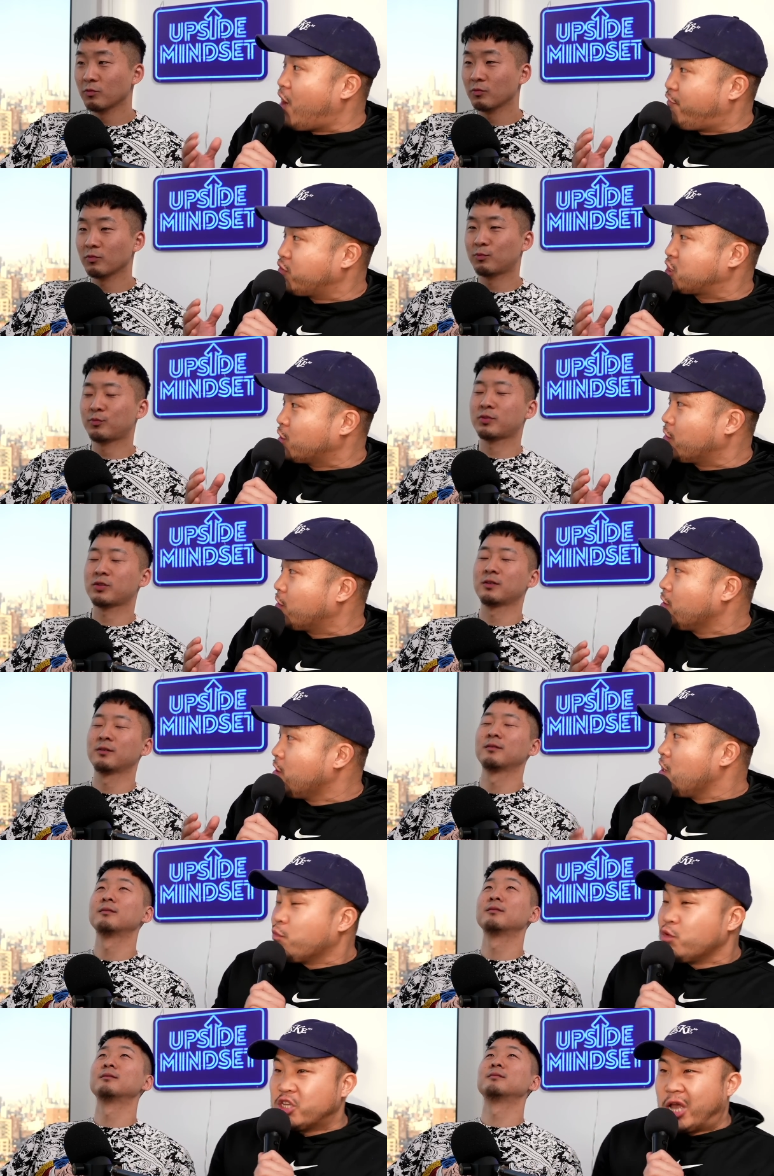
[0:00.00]
Speaker 1: officer
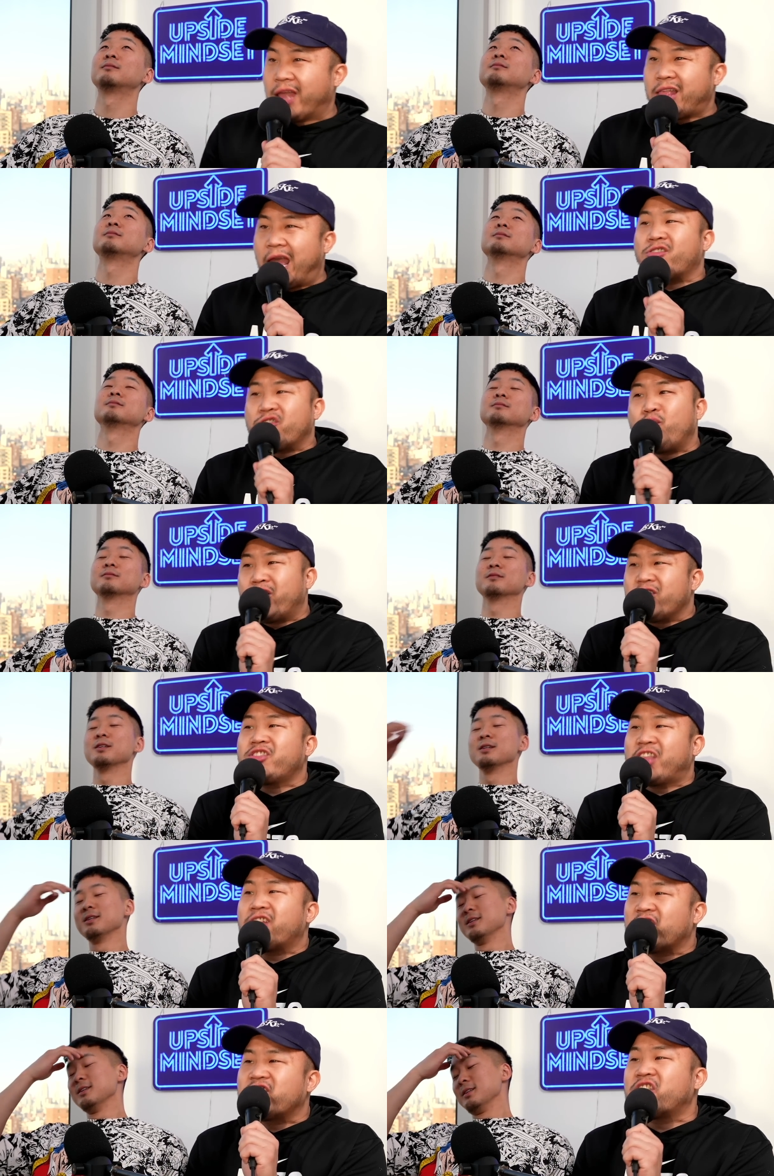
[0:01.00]
when you're like, hey, you want to
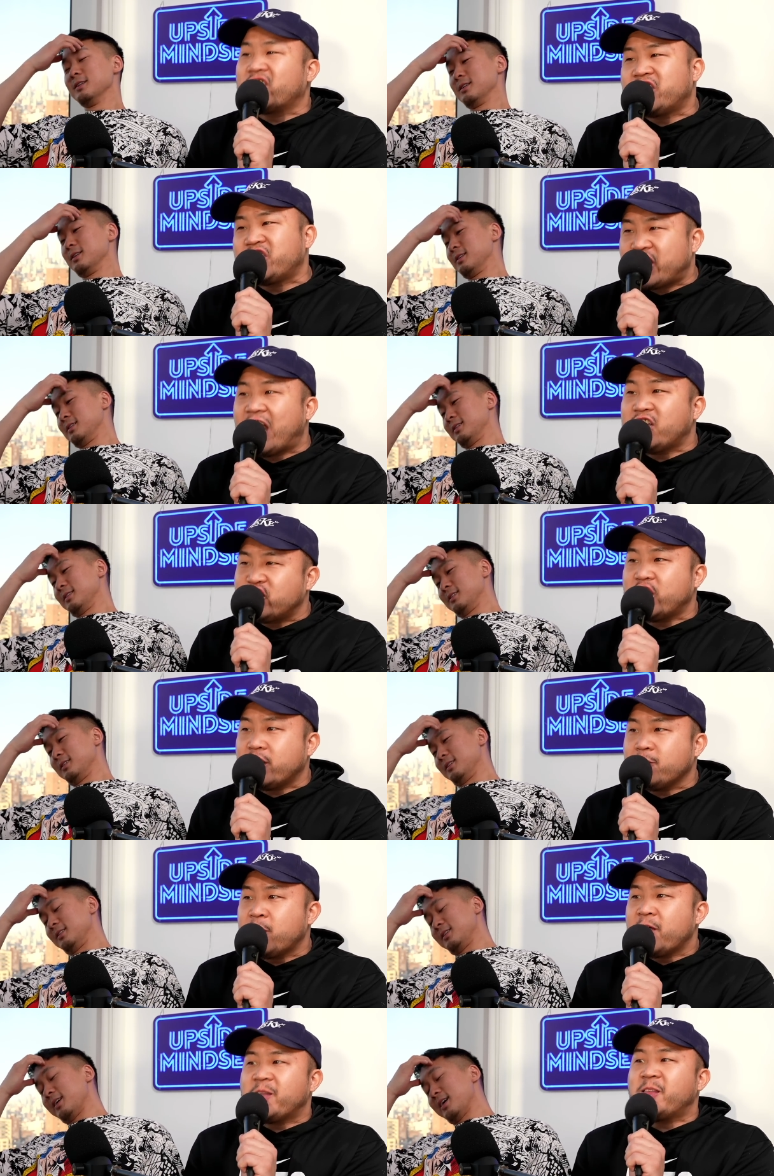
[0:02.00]
take it to the station?
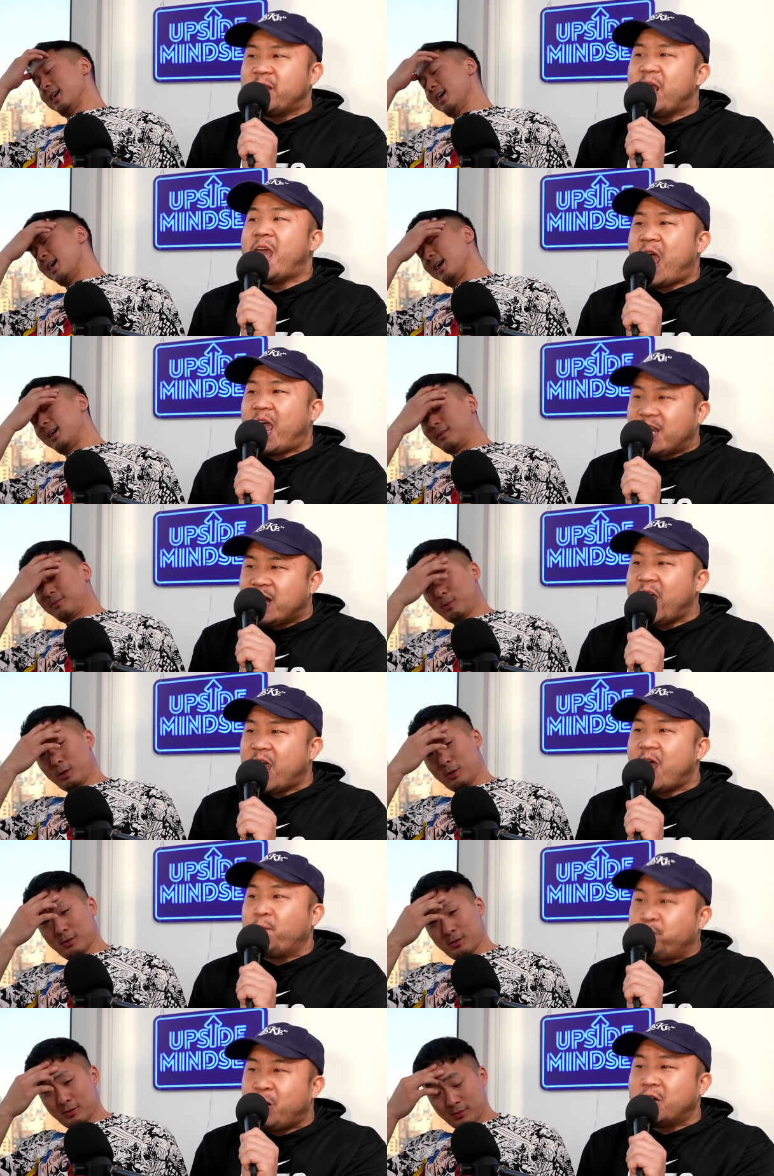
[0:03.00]
Yeah. yeah,
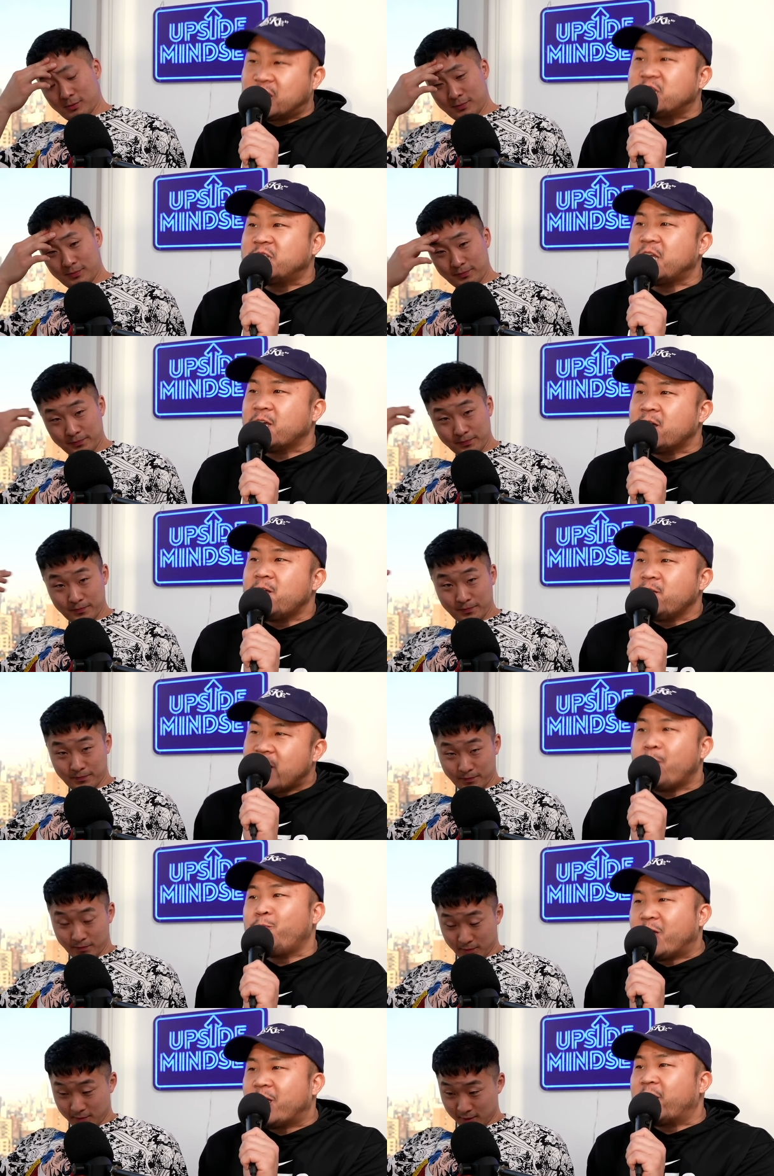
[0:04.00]
yeah, Bugsy.
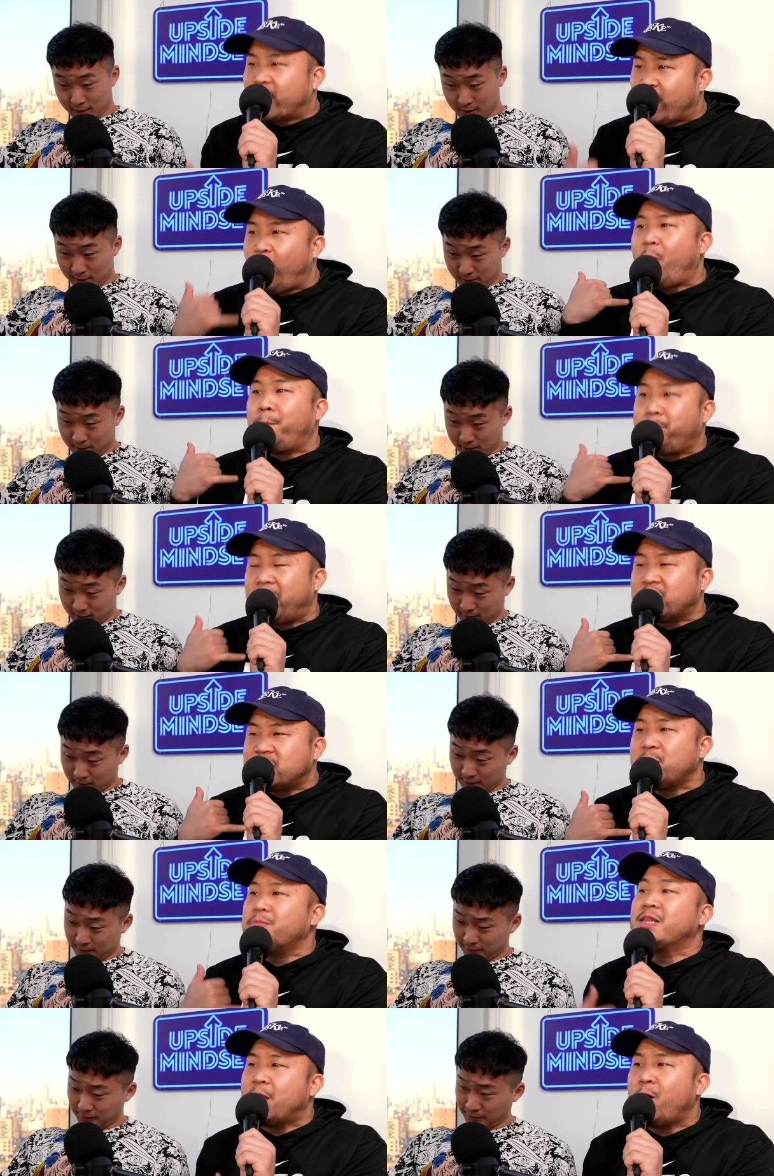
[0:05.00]
Yeah, we're going to call
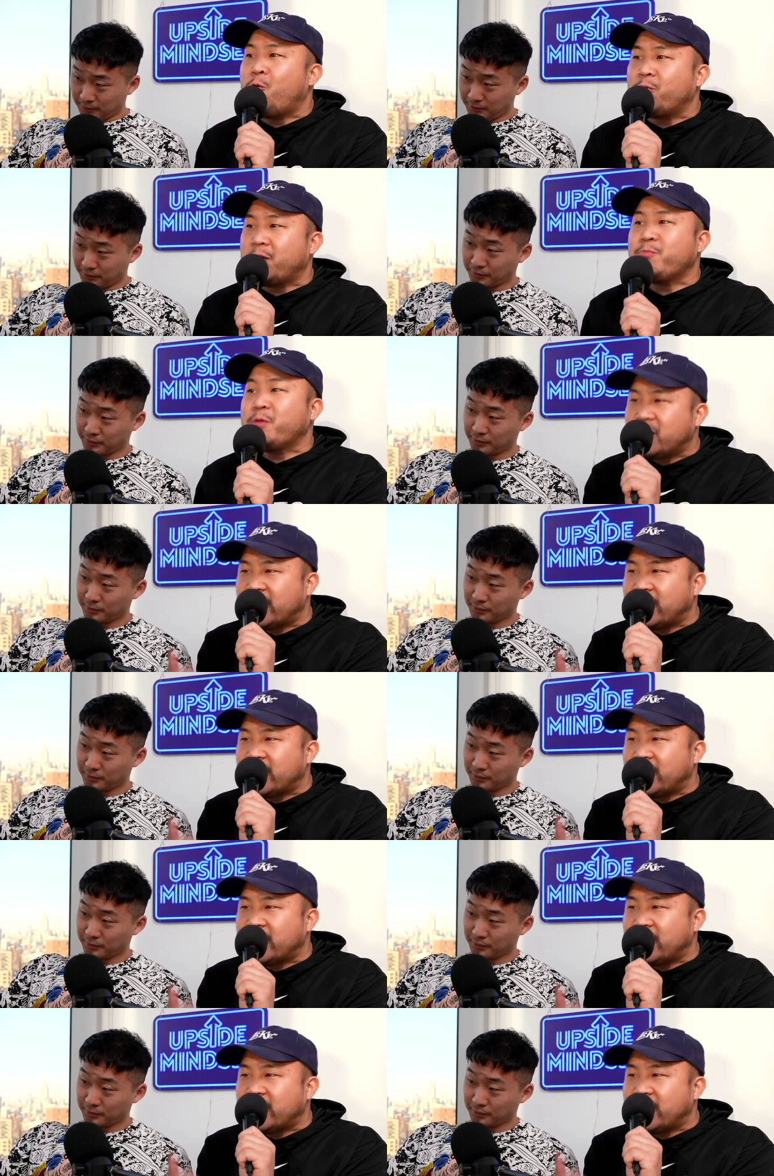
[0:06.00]
Bugsy Malone and